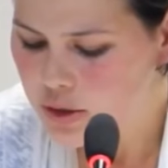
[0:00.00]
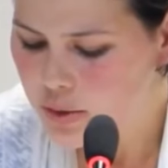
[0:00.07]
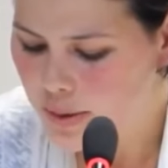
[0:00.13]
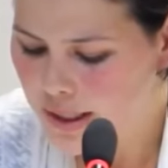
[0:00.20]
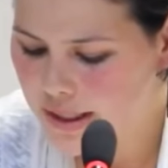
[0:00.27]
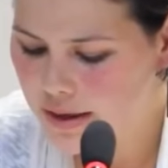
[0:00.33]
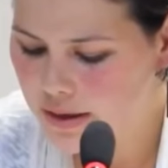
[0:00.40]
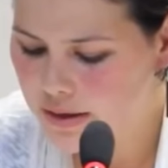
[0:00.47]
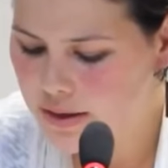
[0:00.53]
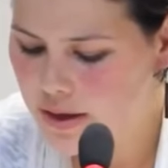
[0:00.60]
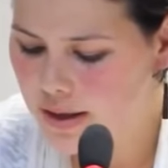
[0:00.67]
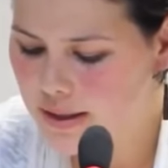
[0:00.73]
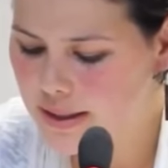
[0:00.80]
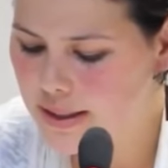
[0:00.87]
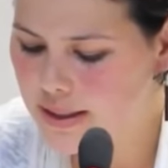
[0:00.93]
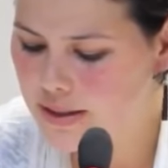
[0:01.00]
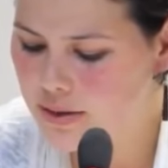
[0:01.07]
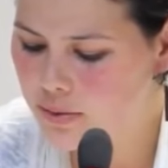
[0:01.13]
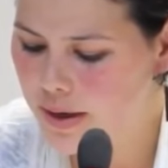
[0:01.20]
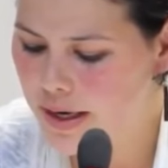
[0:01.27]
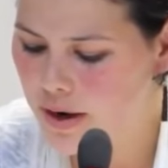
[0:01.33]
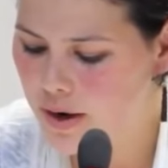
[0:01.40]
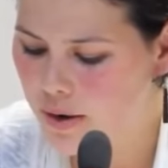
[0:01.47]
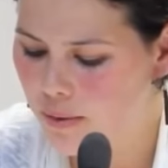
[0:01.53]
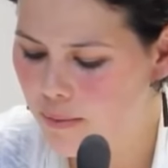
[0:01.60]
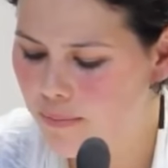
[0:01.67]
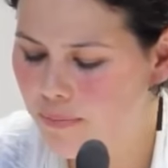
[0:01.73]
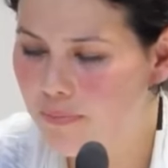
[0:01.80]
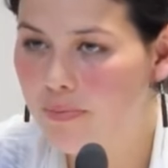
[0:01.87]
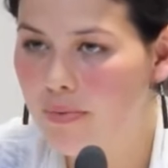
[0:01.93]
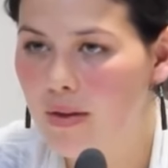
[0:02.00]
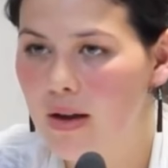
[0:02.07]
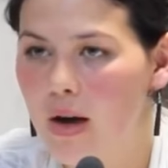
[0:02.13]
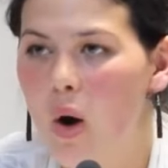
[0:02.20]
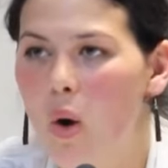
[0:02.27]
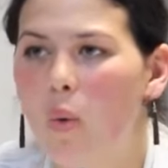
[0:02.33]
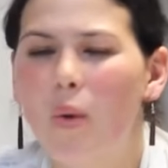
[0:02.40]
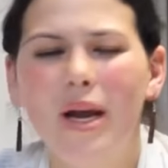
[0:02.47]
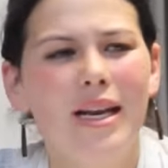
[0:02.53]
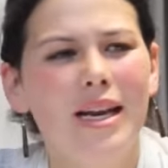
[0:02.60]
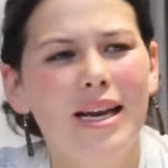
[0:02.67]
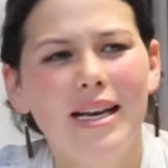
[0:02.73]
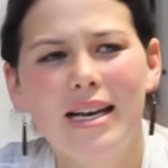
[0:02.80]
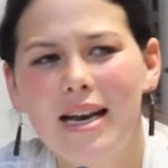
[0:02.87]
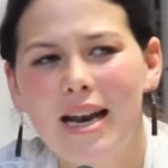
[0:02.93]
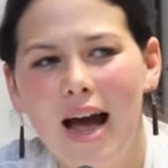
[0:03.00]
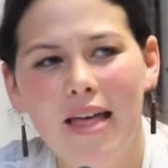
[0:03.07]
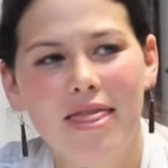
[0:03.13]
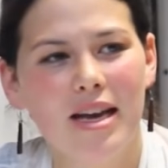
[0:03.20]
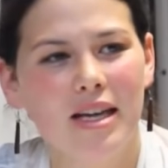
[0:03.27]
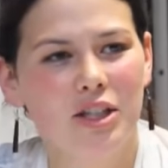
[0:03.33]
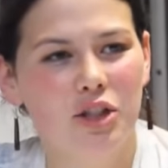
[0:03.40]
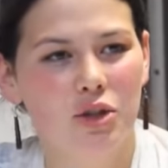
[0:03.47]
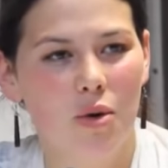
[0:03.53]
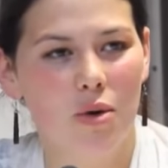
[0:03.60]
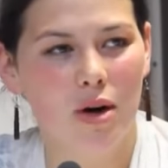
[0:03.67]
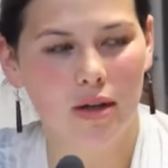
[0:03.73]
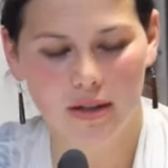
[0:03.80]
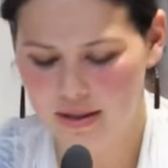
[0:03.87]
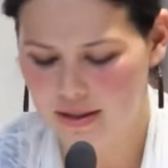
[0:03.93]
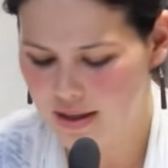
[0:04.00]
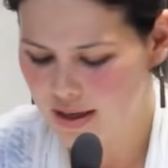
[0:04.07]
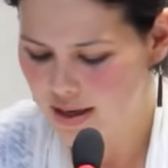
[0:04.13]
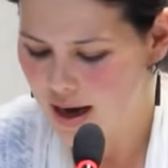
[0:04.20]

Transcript: 20 years on since Rio, we need nothing short